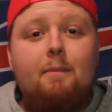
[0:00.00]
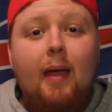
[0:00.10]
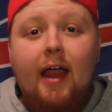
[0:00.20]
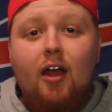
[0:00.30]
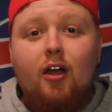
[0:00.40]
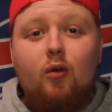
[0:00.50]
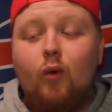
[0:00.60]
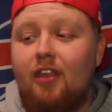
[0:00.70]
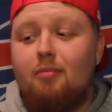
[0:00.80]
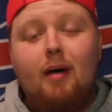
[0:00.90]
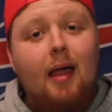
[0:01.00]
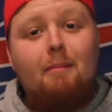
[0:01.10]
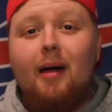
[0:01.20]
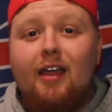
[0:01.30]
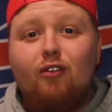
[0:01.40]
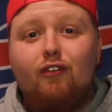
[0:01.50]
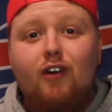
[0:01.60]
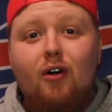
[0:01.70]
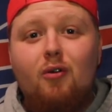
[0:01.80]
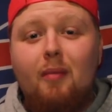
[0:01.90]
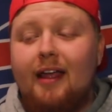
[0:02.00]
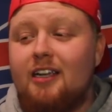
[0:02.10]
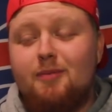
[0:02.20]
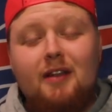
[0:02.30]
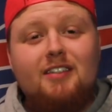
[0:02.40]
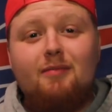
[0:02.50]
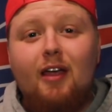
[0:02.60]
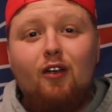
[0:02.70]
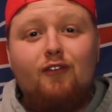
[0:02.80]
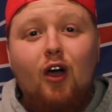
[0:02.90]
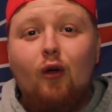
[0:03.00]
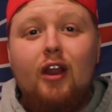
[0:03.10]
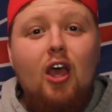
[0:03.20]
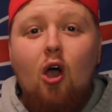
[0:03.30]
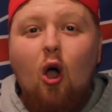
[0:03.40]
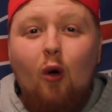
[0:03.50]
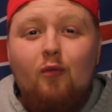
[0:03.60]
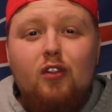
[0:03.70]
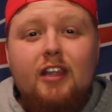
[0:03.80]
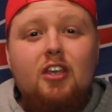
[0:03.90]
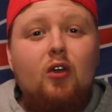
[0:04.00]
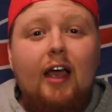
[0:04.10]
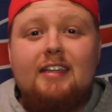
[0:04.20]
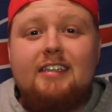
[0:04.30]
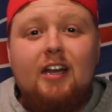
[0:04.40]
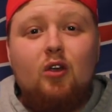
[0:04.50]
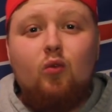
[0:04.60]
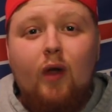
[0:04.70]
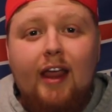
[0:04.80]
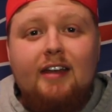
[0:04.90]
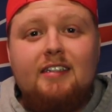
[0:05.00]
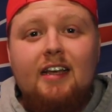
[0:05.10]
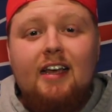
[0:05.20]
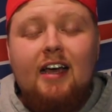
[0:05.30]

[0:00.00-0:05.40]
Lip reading: paired with my microphone, my expensive microphone, hopefully you guys get a great,